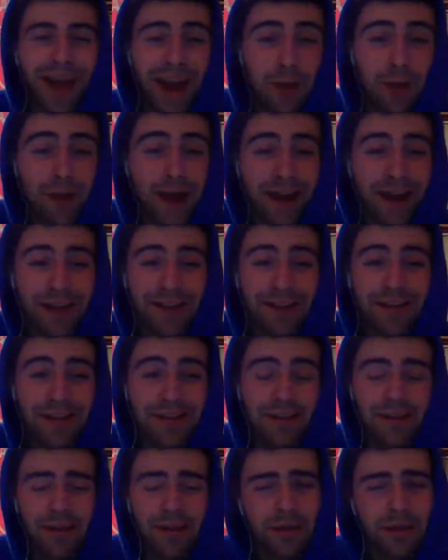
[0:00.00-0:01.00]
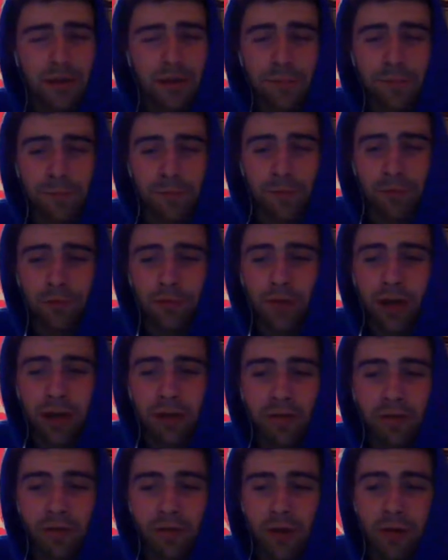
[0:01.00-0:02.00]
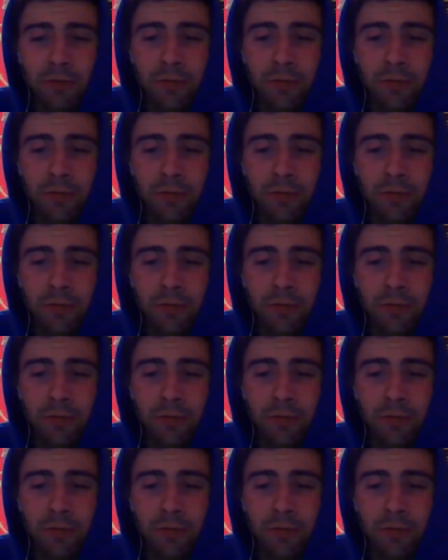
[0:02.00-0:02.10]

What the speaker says: skyrocketed for flying